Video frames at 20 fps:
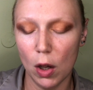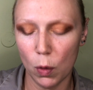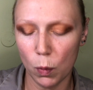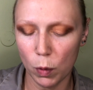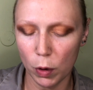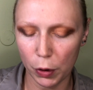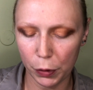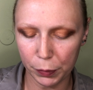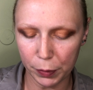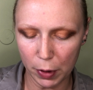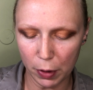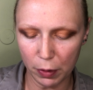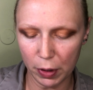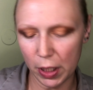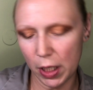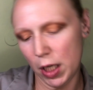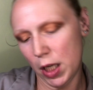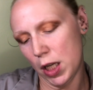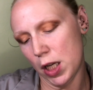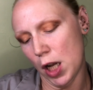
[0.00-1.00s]
We'll throw
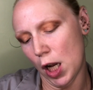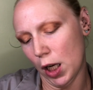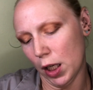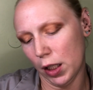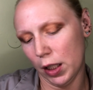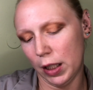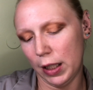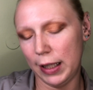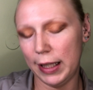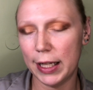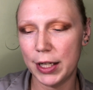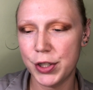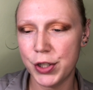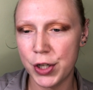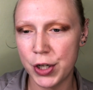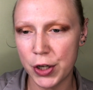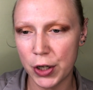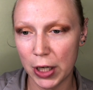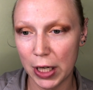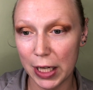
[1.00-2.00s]
in
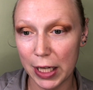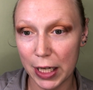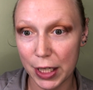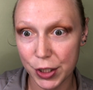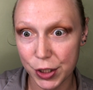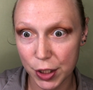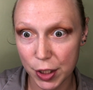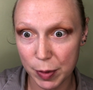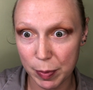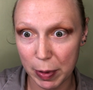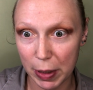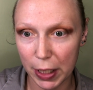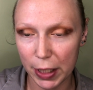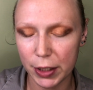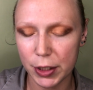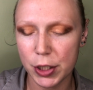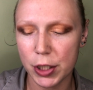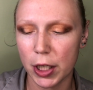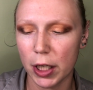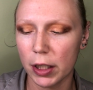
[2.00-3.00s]
Legendary Lashes by
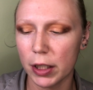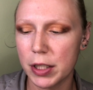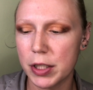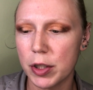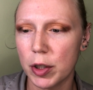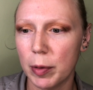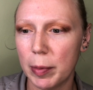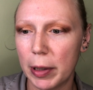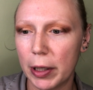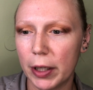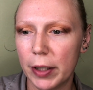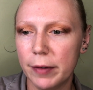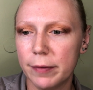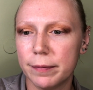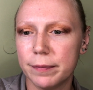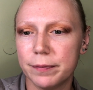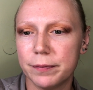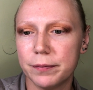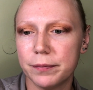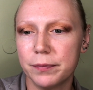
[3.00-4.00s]
Charlotte Tilbury.
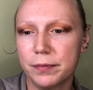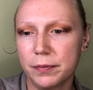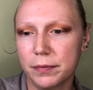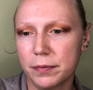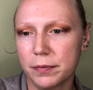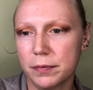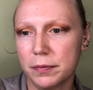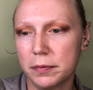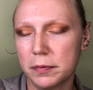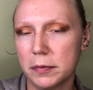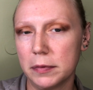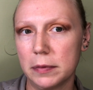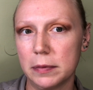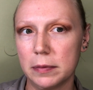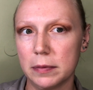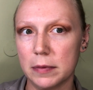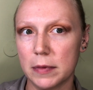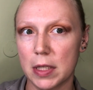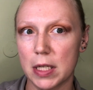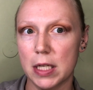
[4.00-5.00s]

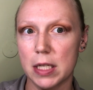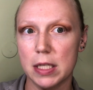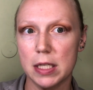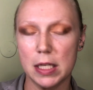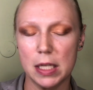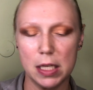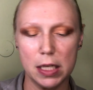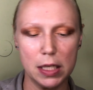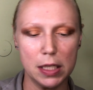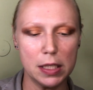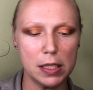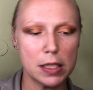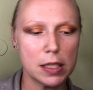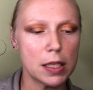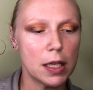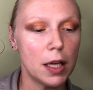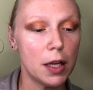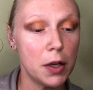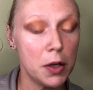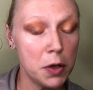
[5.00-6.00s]
This is
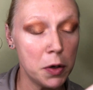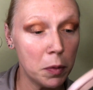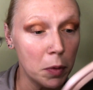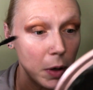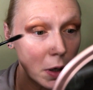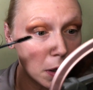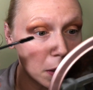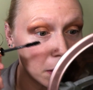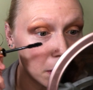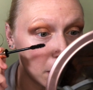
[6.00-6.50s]
a newer